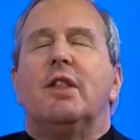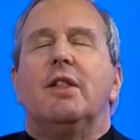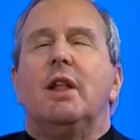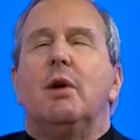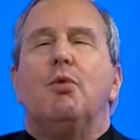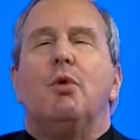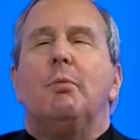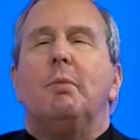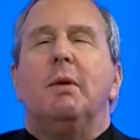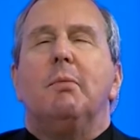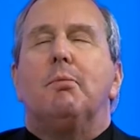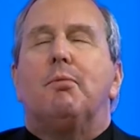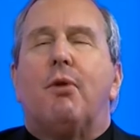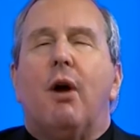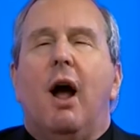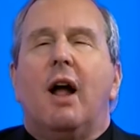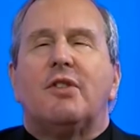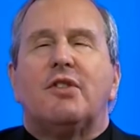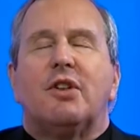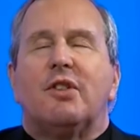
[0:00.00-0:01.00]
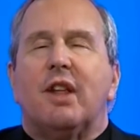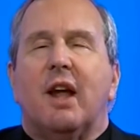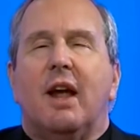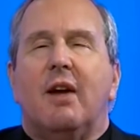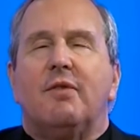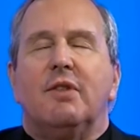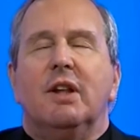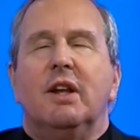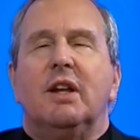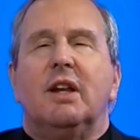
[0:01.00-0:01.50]
and that we'll be brought to the
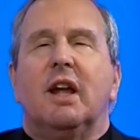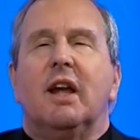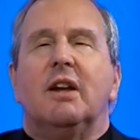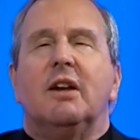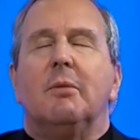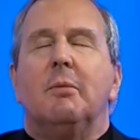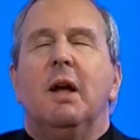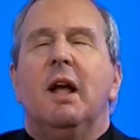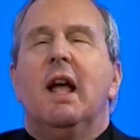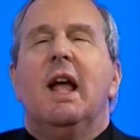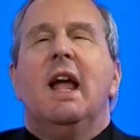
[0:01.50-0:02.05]
heavenly kingdom?